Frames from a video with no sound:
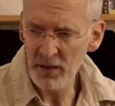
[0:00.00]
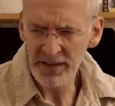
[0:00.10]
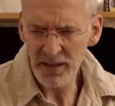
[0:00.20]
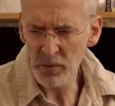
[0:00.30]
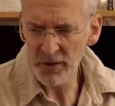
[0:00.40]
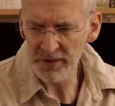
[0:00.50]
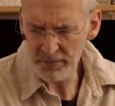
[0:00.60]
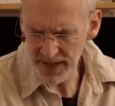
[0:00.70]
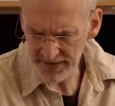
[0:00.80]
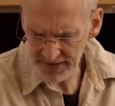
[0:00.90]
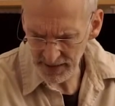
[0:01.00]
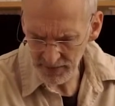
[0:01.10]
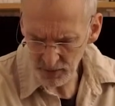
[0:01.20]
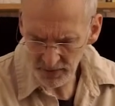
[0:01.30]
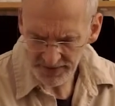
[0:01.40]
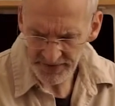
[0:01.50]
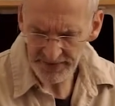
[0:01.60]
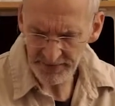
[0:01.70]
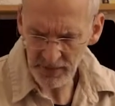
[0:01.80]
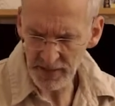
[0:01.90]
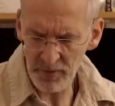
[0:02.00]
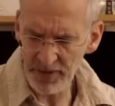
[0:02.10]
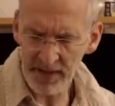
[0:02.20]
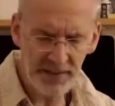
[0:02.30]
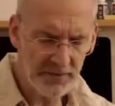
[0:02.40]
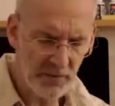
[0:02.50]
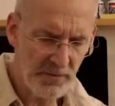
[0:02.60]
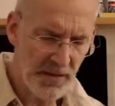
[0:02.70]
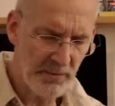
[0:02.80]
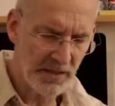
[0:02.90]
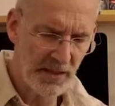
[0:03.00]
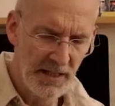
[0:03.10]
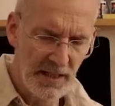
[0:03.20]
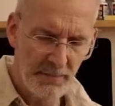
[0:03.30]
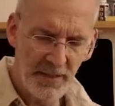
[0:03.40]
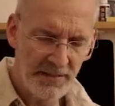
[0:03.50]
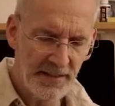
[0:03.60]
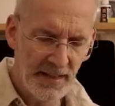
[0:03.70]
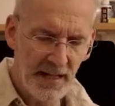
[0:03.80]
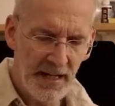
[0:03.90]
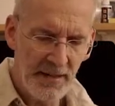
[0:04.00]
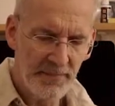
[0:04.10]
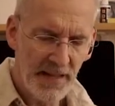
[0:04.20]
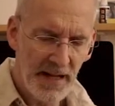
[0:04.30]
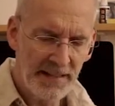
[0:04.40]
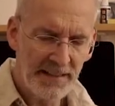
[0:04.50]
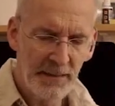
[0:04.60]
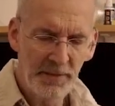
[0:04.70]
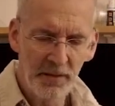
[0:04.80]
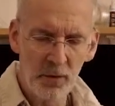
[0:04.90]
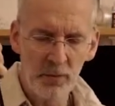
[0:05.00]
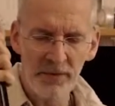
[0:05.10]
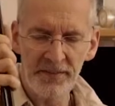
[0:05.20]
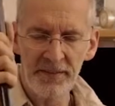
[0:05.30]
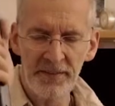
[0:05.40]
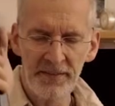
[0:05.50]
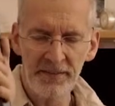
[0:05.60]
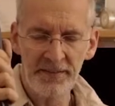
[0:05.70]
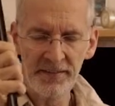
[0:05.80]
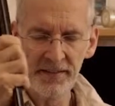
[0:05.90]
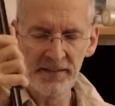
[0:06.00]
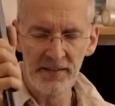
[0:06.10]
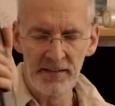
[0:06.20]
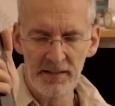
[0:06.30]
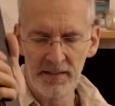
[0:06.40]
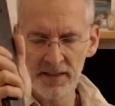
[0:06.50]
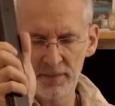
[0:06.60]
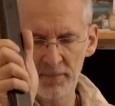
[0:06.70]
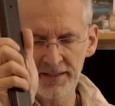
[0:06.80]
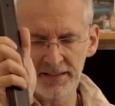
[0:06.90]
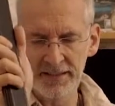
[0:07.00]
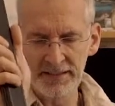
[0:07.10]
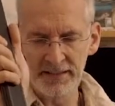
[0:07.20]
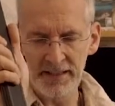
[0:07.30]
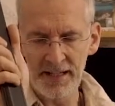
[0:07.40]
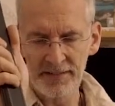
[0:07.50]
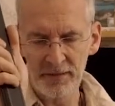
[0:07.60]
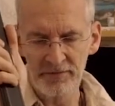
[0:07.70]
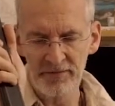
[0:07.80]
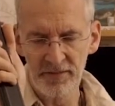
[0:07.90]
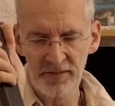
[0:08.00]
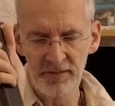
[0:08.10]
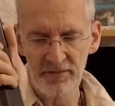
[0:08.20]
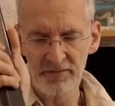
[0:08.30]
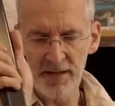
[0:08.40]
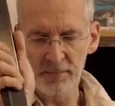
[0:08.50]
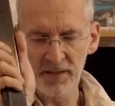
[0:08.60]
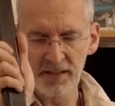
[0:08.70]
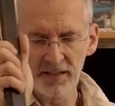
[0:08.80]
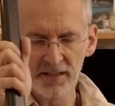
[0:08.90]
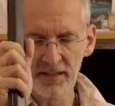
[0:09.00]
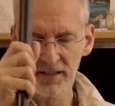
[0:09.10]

or there was a bag coming with this tripod, I can't remember, but I keep it always in this. I made a little kind of fabric